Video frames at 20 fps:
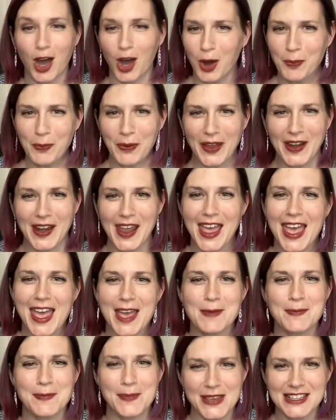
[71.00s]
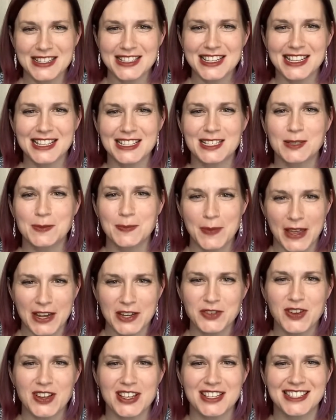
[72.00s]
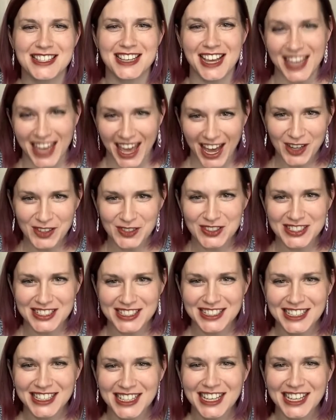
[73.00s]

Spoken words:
Open a business Pinterest account.